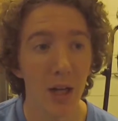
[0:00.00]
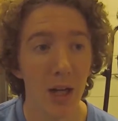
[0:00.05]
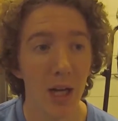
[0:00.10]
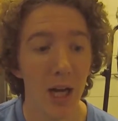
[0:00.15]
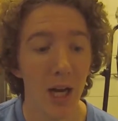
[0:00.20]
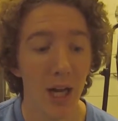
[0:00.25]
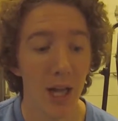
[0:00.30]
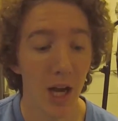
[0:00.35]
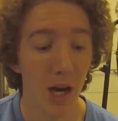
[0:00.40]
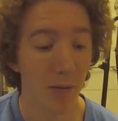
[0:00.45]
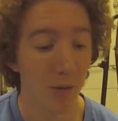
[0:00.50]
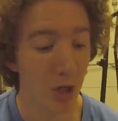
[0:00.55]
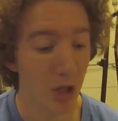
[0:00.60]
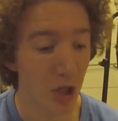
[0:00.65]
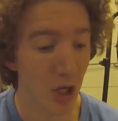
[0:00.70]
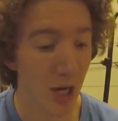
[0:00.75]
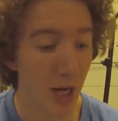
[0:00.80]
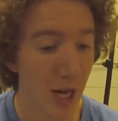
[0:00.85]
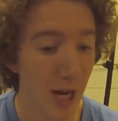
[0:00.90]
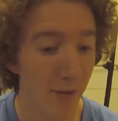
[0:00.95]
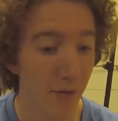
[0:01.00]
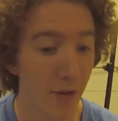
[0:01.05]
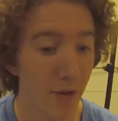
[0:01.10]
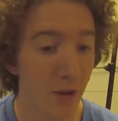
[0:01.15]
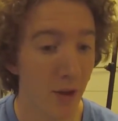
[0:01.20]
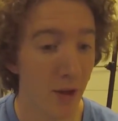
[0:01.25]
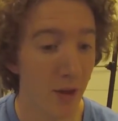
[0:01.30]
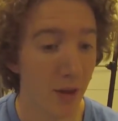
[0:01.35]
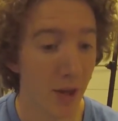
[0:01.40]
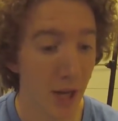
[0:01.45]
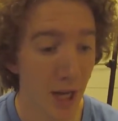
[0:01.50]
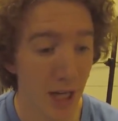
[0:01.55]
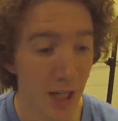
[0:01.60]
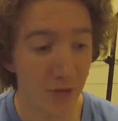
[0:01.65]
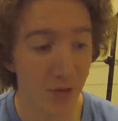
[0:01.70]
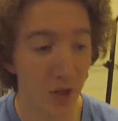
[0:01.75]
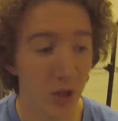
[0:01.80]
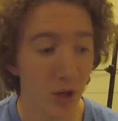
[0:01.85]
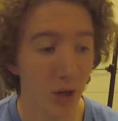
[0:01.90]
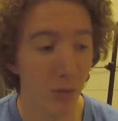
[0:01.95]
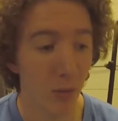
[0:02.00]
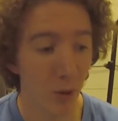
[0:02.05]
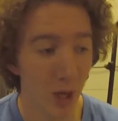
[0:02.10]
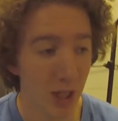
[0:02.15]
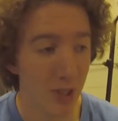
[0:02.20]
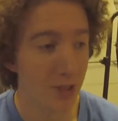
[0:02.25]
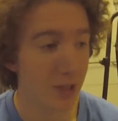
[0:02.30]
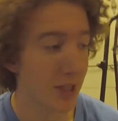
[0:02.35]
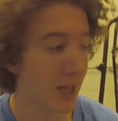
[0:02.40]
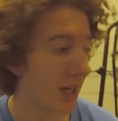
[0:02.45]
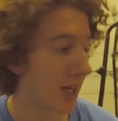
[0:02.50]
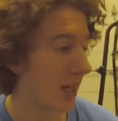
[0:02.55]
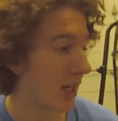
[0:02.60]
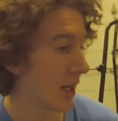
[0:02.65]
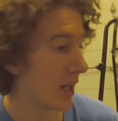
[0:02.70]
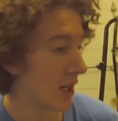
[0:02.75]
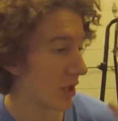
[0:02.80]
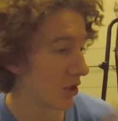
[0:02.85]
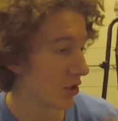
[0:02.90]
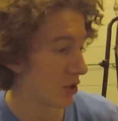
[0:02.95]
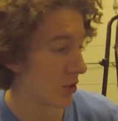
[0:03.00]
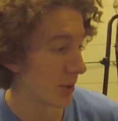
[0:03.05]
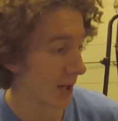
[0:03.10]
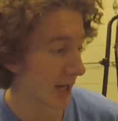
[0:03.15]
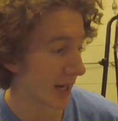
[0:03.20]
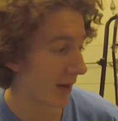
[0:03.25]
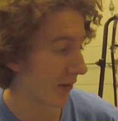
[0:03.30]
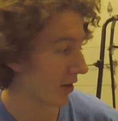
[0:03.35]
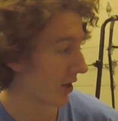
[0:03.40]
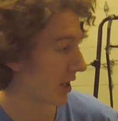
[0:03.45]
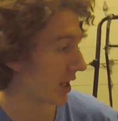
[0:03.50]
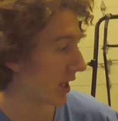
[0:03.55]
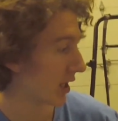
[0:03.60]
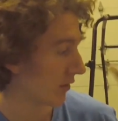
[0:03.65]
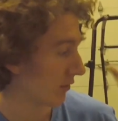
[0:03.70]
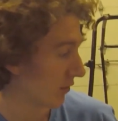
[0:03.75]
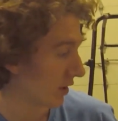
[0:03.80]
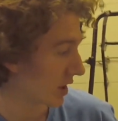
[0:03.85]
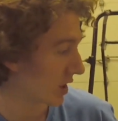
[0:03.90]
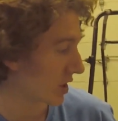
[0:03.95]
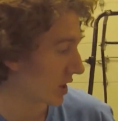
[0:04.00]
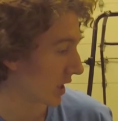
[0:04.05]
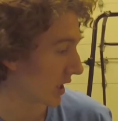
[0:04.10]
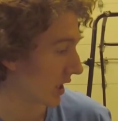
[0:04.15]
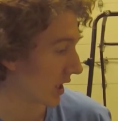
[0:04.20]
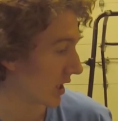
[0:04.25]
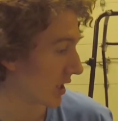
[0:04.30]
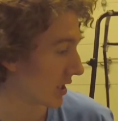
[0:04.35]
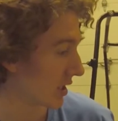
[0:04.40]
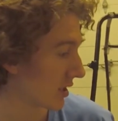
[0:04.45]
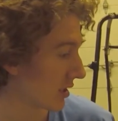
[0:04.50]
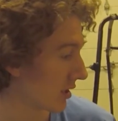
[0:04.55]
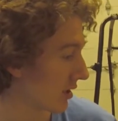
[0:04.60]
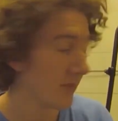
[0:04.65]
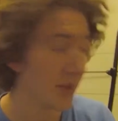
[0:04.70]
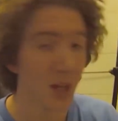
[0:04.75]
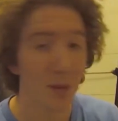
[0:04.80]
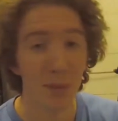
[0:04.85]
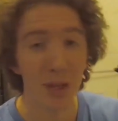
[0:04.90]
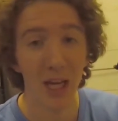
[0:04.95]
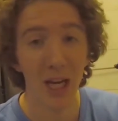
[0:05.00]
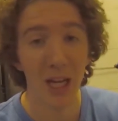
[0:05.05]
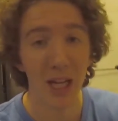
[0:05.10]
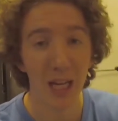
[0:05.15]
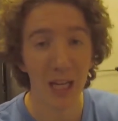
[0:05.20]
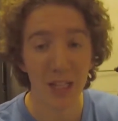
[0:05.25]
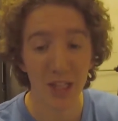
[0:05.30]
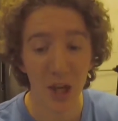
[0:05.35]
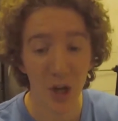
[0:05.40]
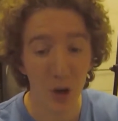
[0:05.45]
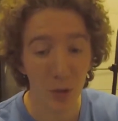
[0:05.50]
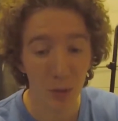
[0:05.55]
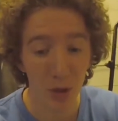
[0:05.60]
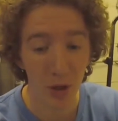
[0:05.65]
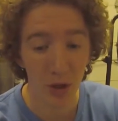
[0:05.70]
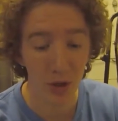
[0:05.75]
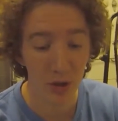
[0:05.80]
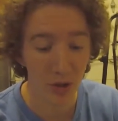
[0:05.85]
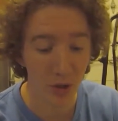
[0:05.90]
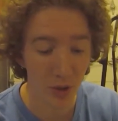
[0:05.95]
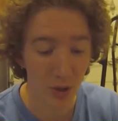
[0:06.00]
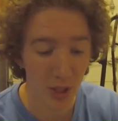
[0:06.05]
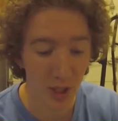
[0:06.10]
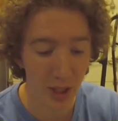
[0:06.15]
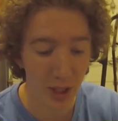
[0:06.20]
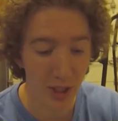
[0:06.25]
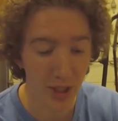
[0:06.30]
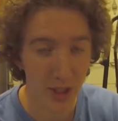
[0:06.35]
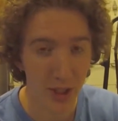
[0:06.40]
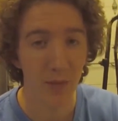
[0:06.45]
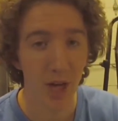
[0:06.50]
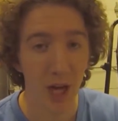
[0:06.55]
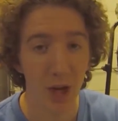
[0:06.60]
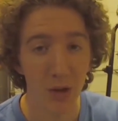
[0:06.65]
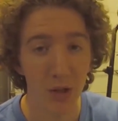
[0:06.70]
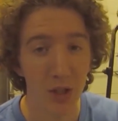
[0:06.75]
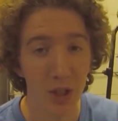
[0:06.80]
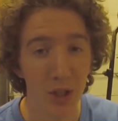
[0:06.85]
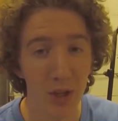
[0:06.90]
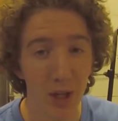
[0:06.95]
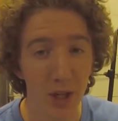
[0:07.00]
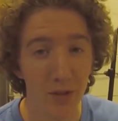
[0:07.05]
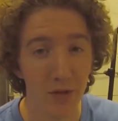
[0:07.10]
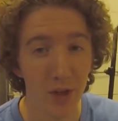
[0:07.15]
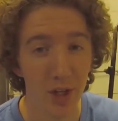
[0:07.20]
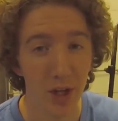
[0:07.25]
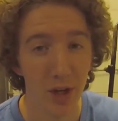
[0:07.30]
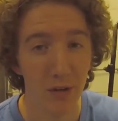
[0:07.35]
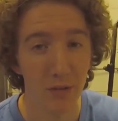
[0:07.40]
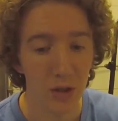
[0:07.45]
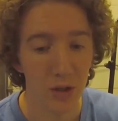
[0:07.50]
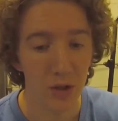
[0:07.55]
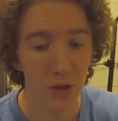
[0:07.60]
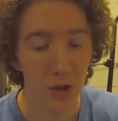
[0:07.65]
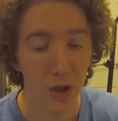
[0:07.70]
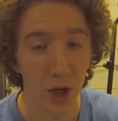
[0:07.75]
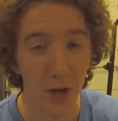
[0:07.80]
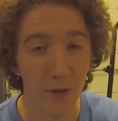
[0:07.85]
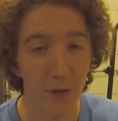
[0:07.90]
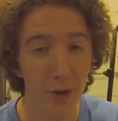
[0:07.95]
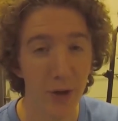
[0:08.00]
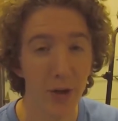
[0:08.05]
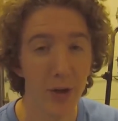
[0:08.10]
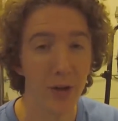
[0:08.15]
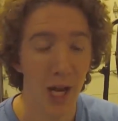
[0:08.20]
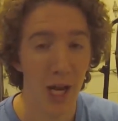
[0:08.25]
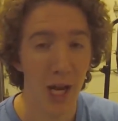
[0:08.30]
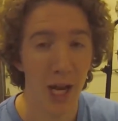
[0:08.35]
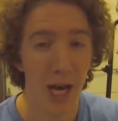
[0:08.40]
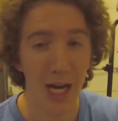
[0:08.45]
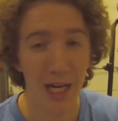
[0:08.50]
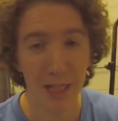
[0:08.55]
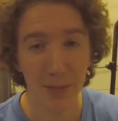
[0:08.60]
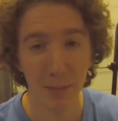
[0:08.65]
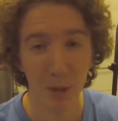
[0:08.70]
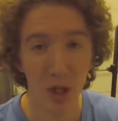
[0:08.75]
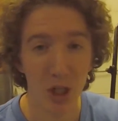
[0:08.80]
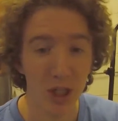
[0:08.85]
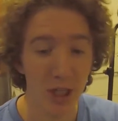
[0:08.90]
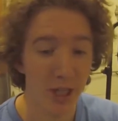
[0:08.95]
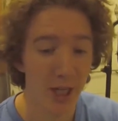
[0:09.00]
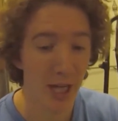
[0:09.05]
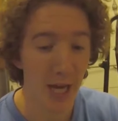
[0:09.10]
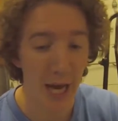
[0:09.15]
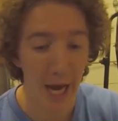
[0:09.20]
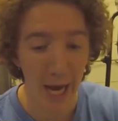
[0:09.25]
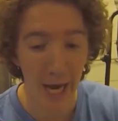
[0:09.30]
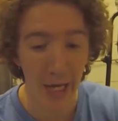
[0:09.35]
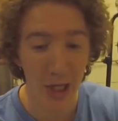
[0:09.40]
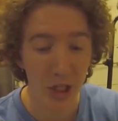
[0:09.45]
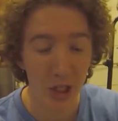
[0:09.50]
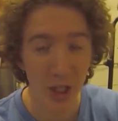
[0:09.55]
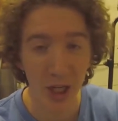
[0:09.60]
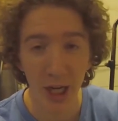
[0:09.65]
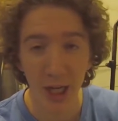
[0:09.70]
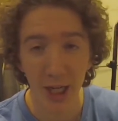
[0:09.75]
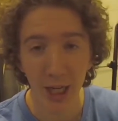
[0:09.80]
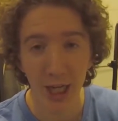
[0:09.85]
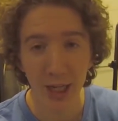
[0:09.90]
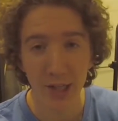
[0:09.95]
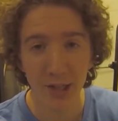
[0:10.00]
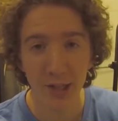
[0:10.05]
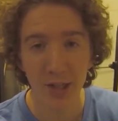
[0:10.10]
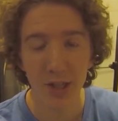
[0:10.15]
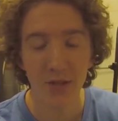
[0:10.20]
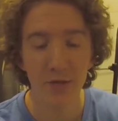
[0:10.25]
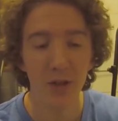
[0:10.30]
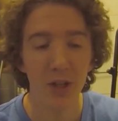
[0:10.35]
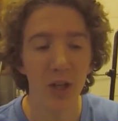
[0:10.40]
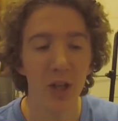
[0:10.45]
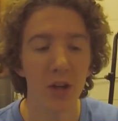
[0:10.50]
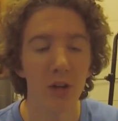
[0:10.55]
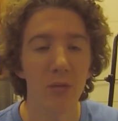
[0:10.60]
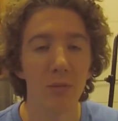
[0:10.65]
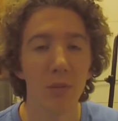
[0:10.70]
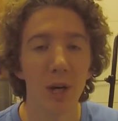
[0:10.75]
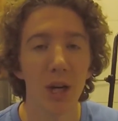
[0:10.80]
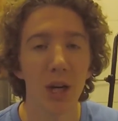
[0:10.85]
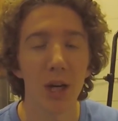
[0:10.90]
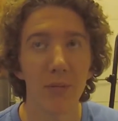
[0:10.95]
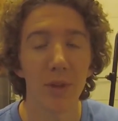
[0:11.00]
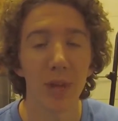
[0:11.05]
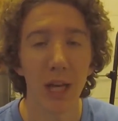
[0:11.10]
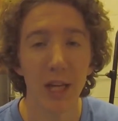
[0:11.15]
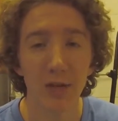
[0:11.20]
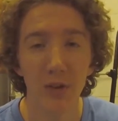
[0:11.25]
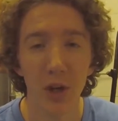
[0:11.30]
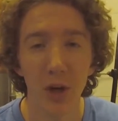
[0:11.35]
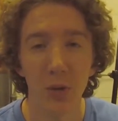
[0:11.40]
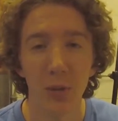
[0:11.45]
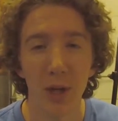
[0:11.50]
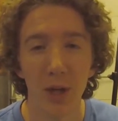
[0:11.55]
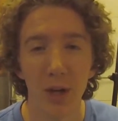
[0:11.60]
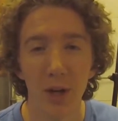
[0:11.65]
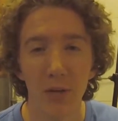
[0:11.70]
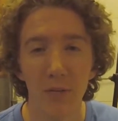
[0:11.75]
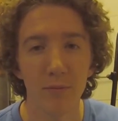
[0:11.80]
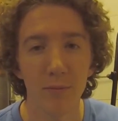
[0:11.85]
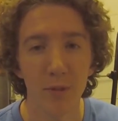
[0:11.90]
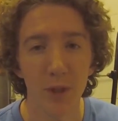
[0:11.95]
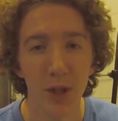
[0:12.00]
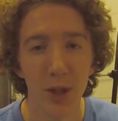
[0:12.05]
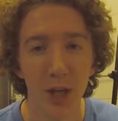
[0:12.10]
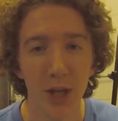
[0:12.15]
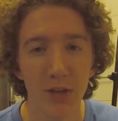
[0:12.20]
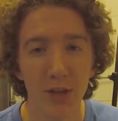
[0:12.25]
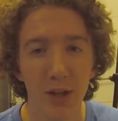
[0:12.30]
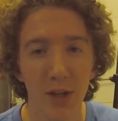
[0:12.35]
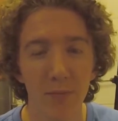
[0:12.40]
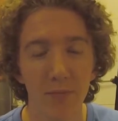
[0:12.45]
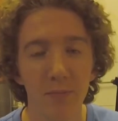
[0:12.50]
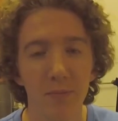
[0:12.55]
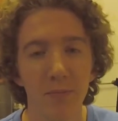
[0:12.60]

and then I'm going to try to have the next video up Wednesday, doing everything, finishing this. But yeah, guys, I hope you are enjoying this. I will see you next video. Sorry for not as much action, I guess, in this video, but next video will be good. See you guys then.